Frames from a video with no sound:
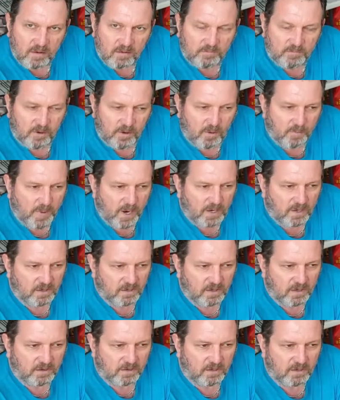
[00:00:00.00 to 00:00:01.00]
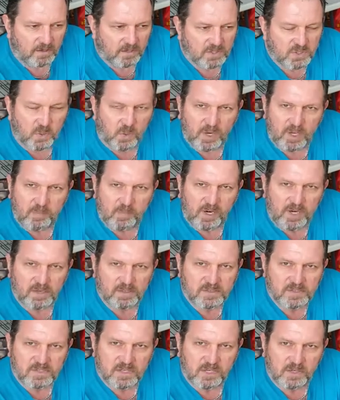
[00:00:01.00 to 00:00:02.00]
for about another 20
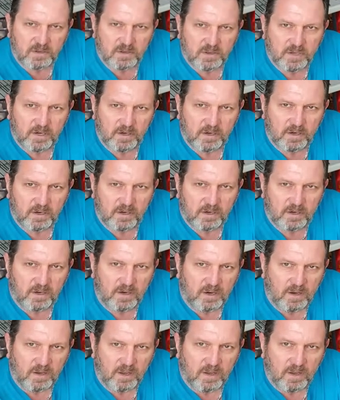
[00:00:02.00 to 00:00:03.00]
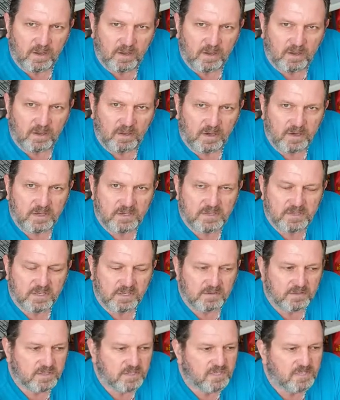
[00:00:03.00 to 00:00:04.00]
minutes till they're nice
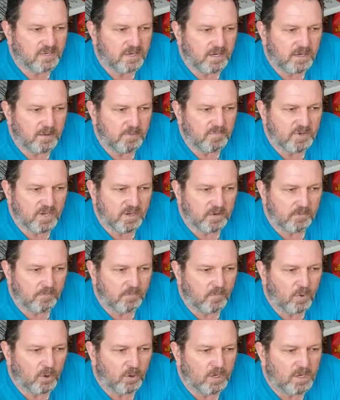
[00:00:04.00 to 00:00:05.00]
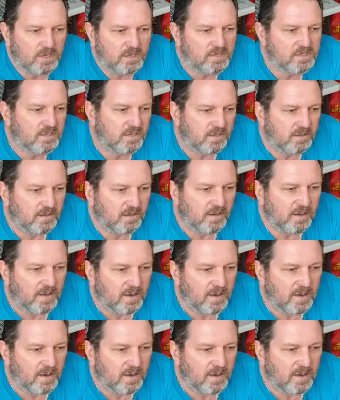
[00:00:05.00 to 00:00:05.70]
and steamed and moist and